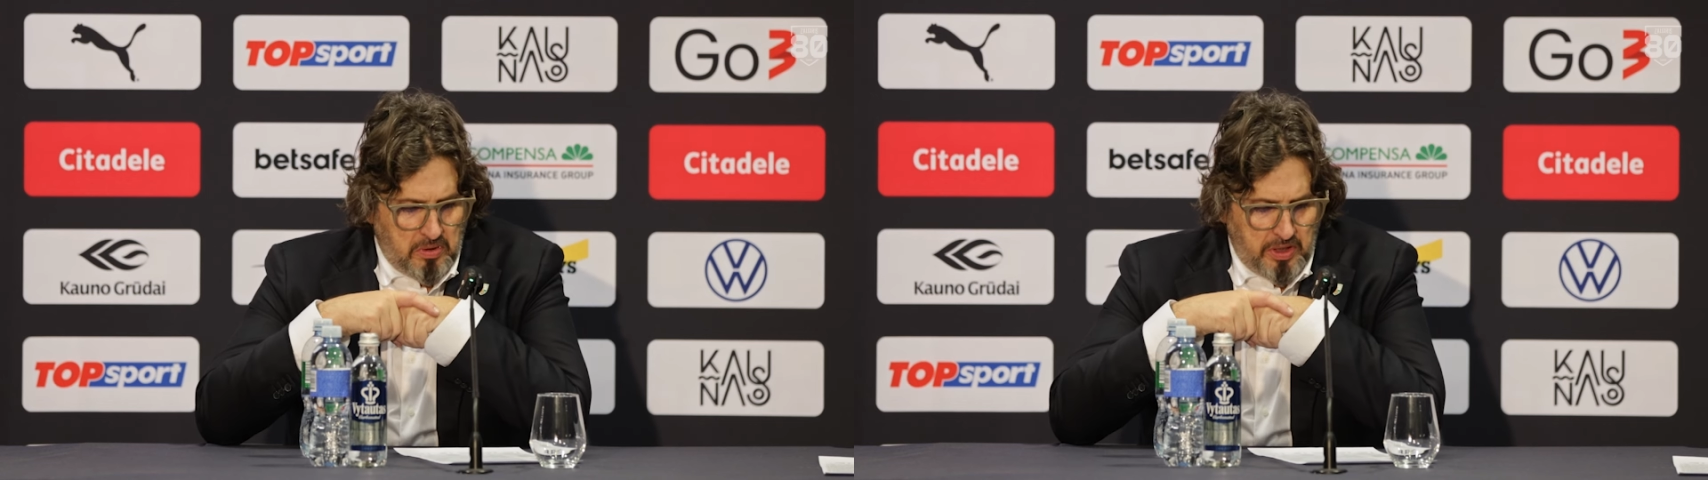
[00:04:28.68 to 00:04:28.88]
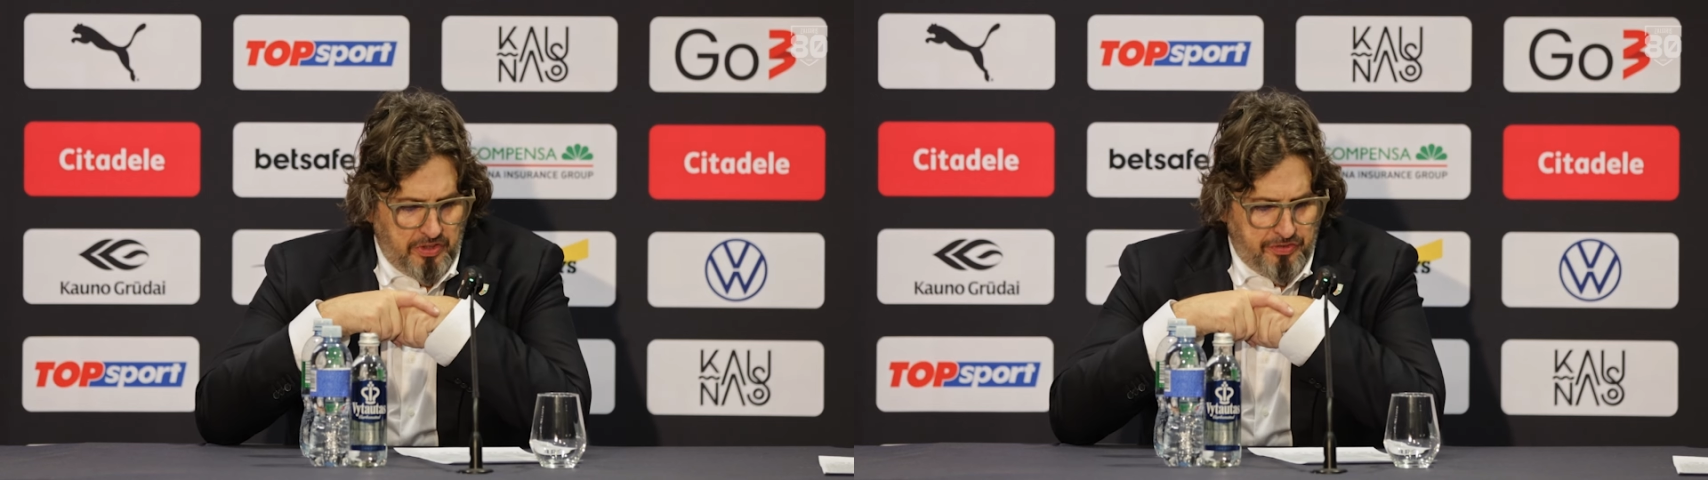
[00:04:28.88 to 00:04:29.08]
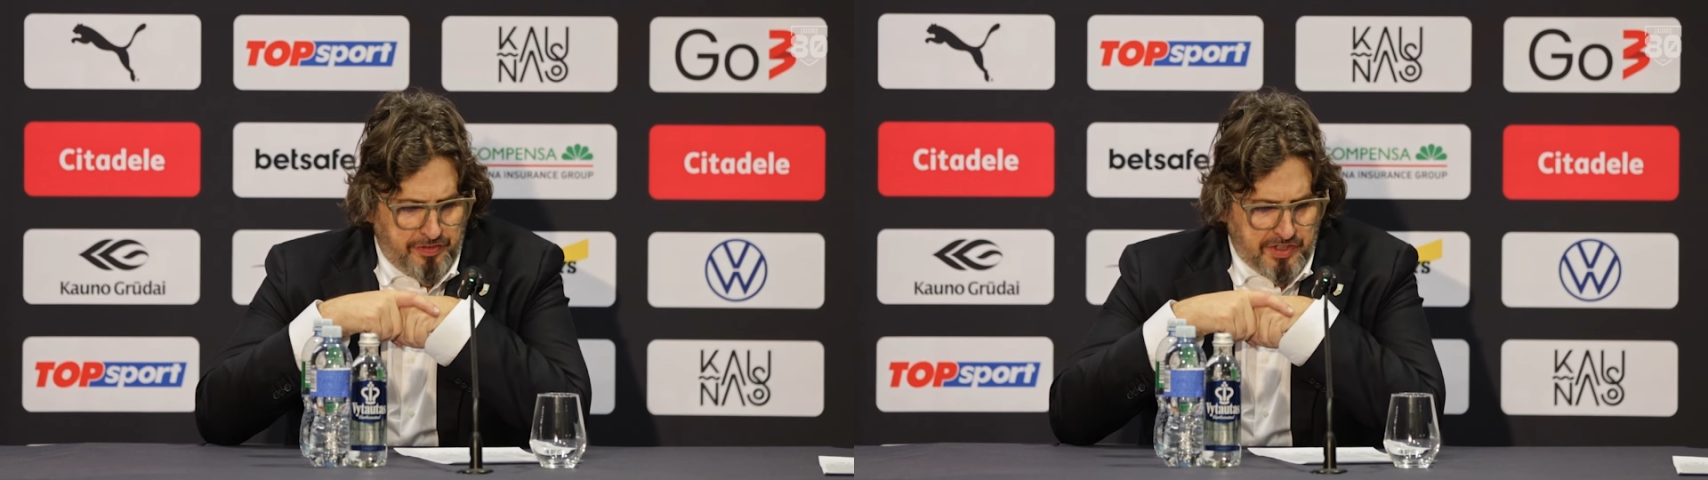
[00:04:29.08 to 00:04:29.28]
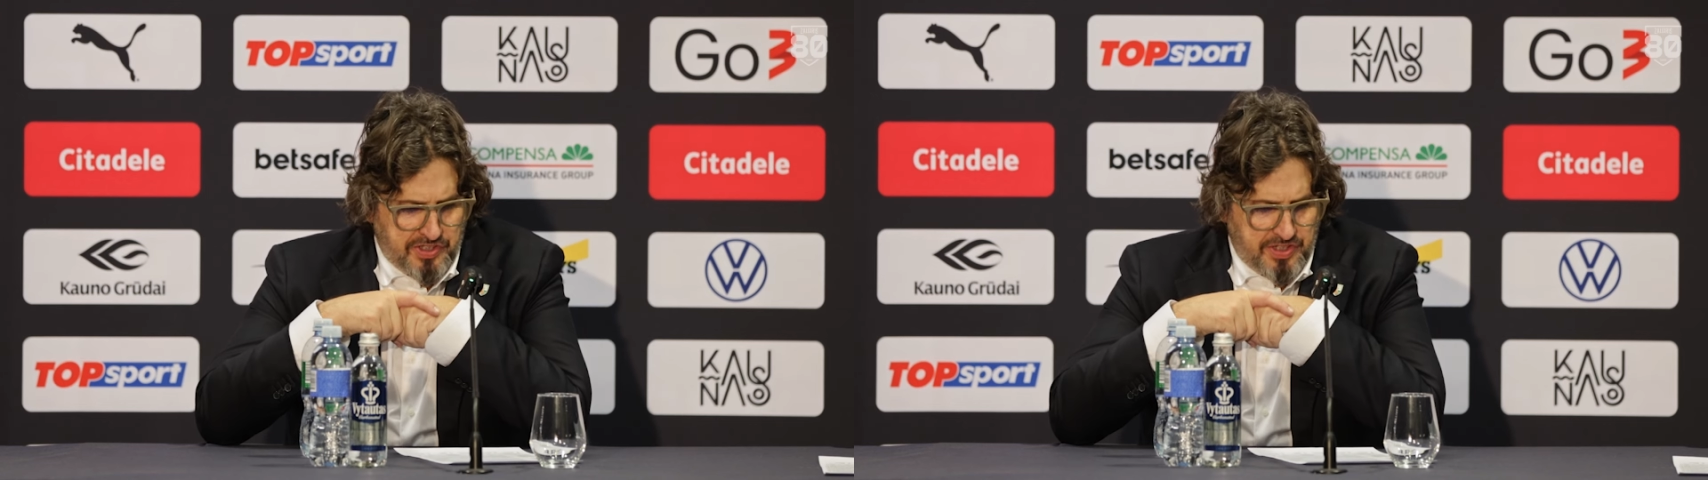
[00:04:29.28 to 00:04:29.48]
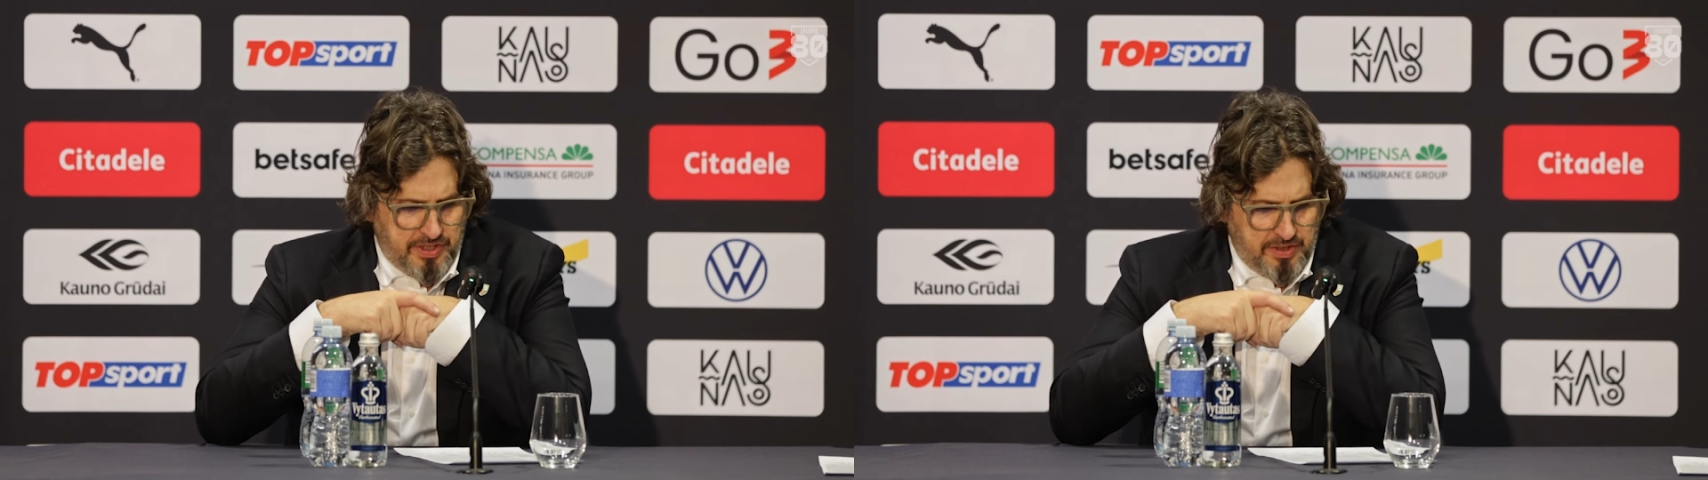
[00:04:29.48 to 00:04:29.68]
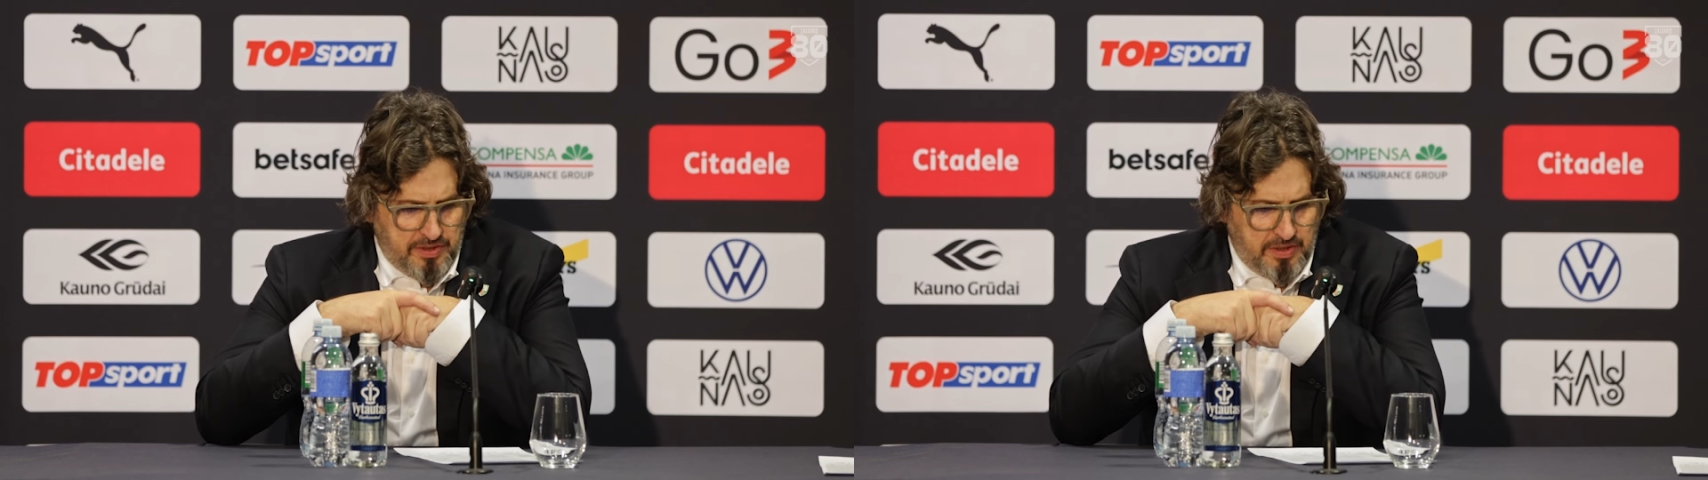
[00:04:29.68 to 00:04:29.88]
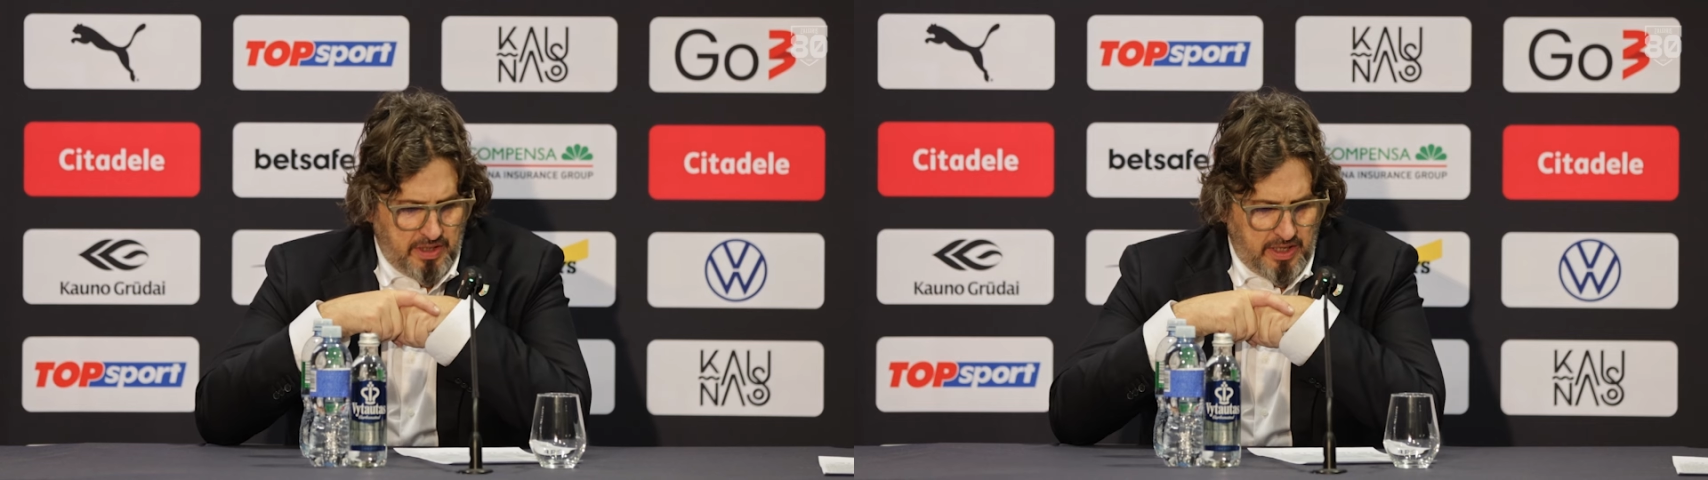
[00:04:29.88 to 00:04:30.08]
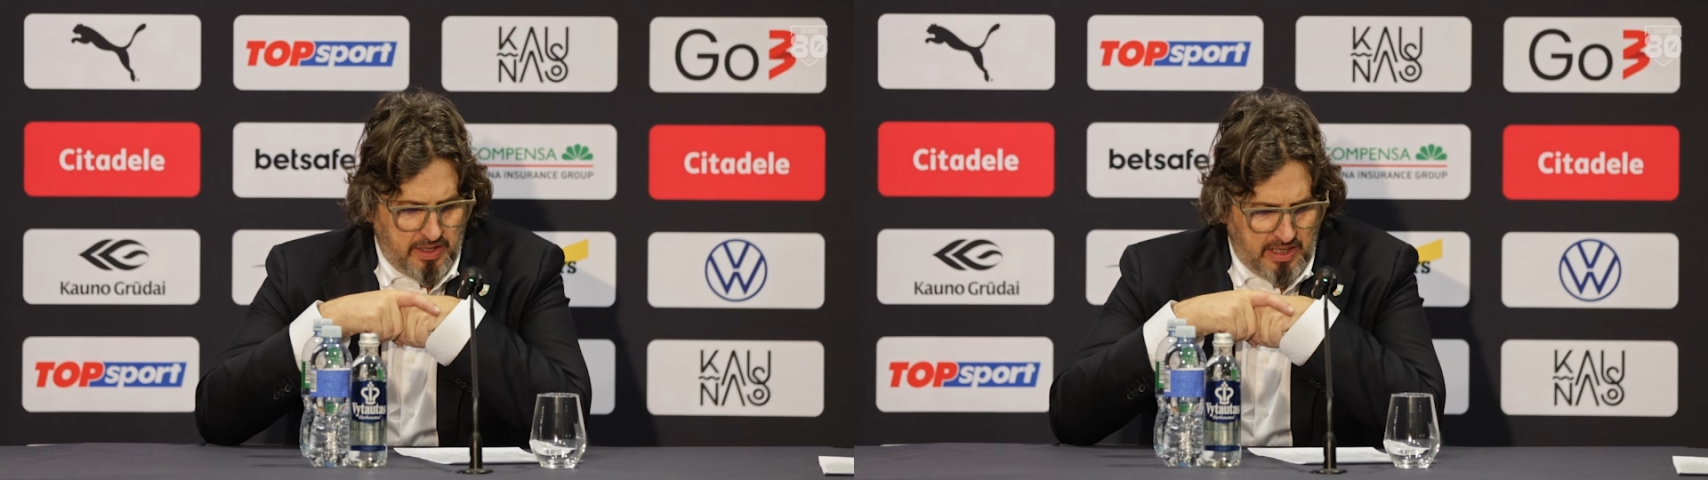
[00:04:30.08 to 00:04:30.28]
His first
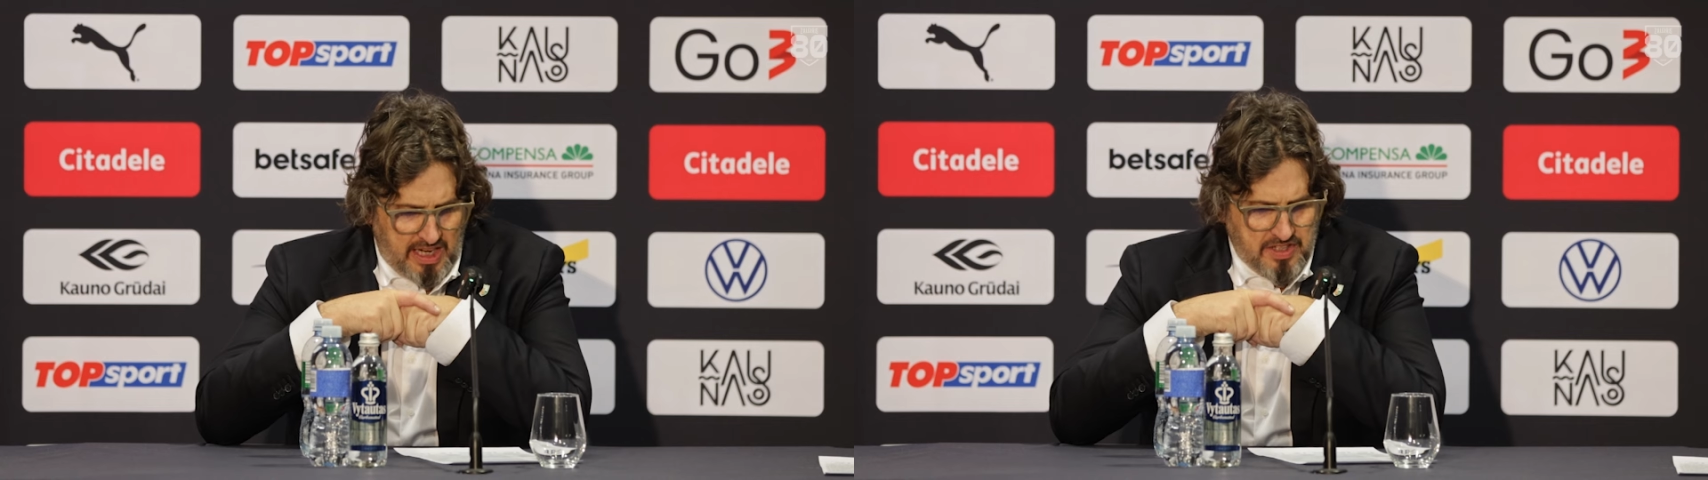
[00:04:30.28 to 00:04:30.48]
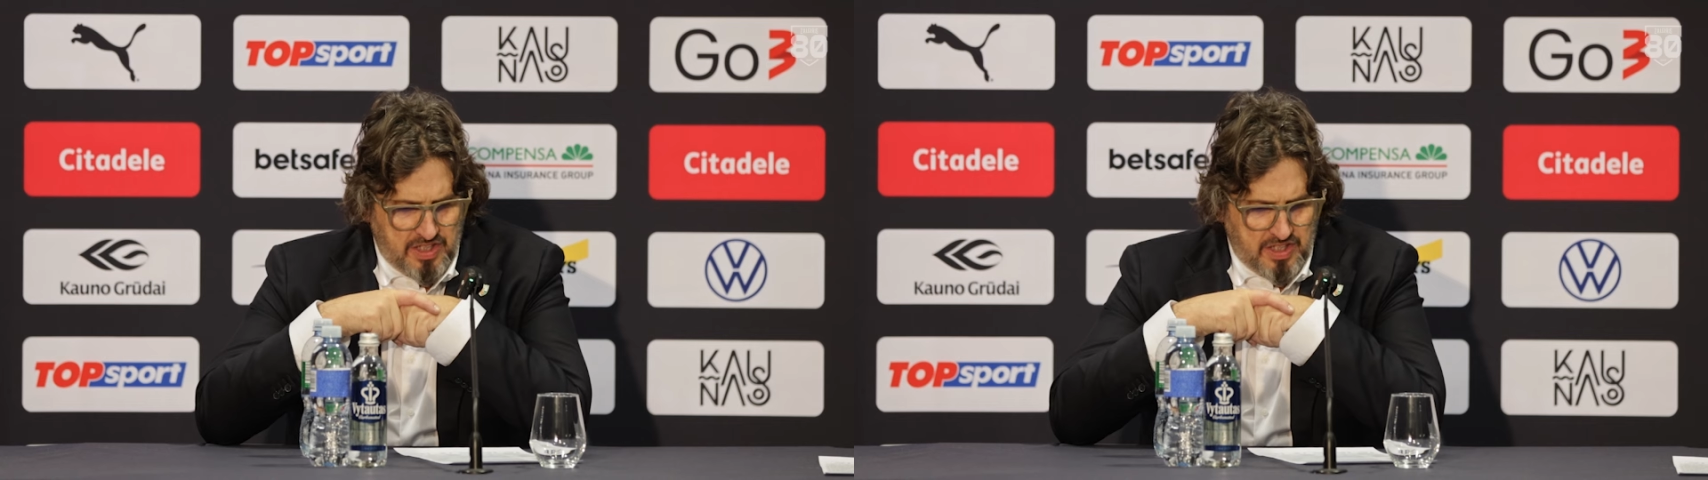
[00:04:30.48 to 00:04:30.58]
and last